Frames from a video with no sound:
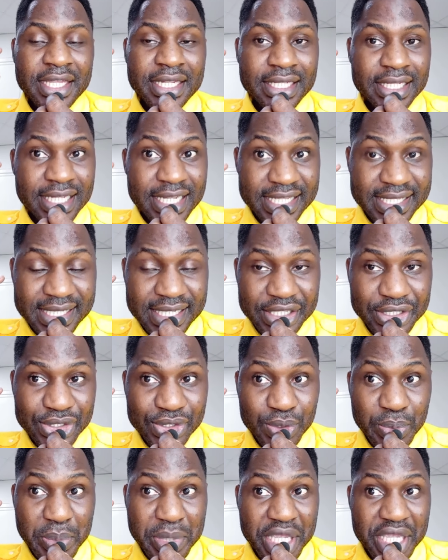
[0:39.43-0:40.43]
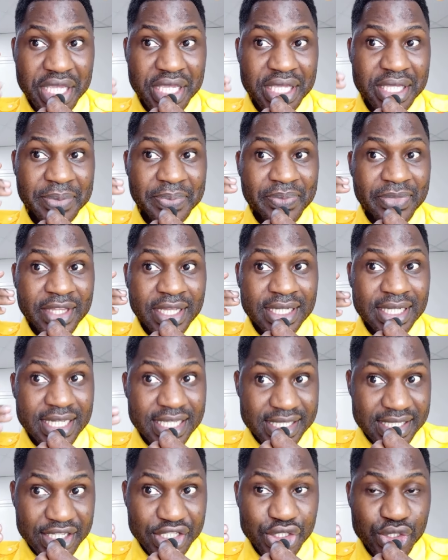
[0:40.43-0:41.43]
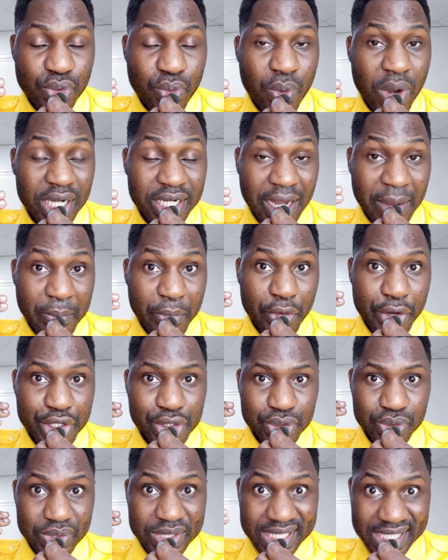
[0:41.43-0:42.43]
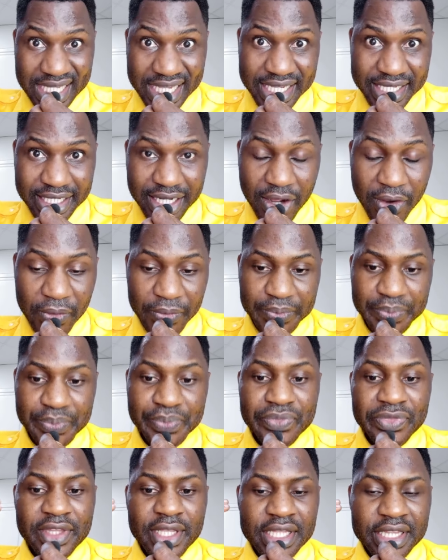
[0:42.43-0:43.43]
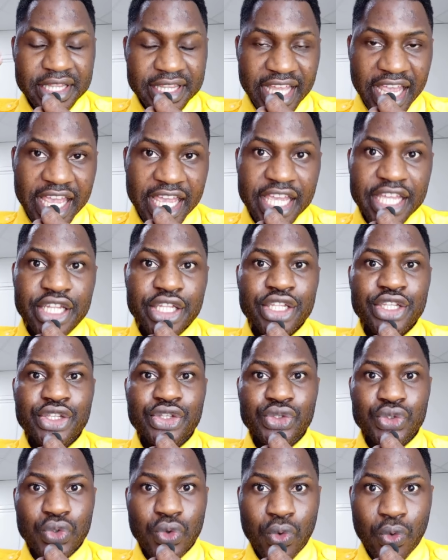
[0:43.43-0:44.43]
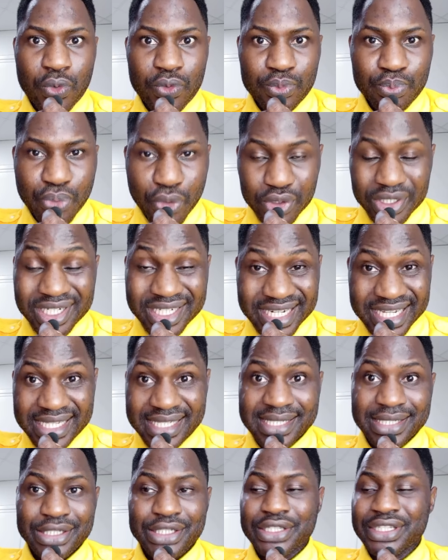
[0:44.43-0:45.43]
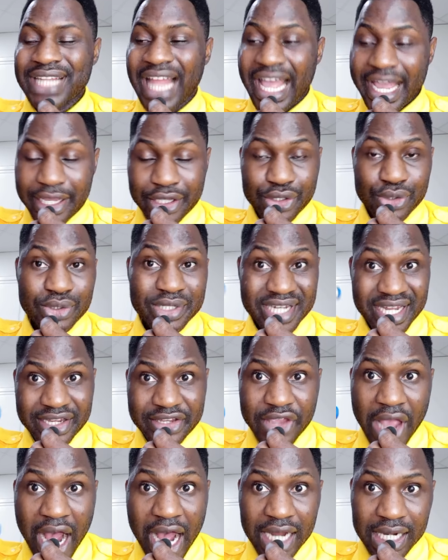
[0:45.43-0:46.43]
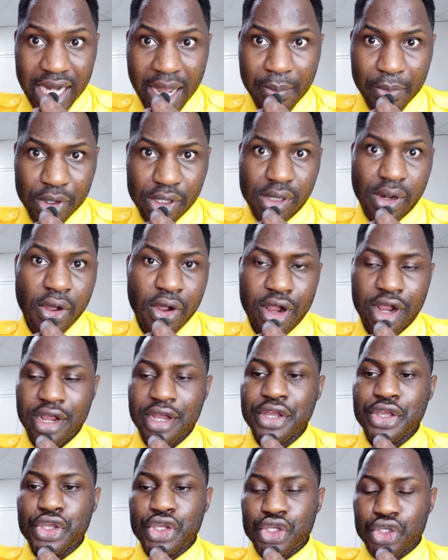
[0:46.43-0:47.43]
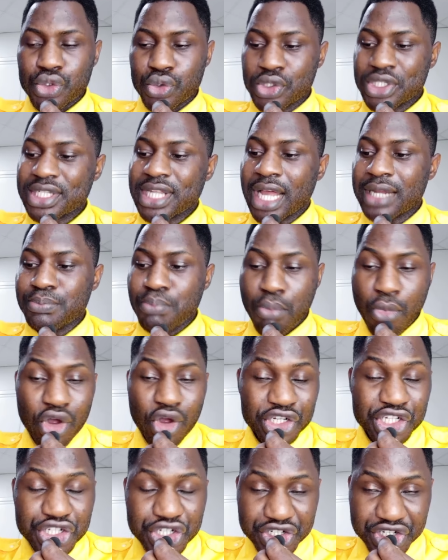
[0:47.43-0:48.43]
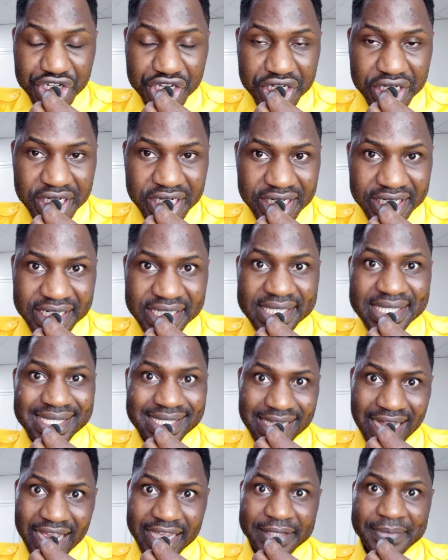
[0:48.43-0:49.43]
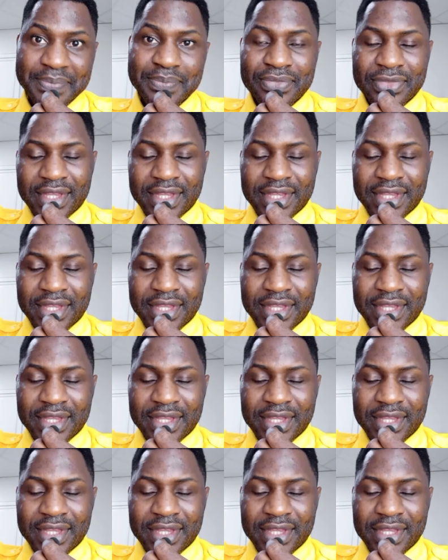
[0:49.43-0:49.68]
Listen to me, listen to what I'm going to say now. Then you put this, like you take your alarm clock, you start monitoring this site.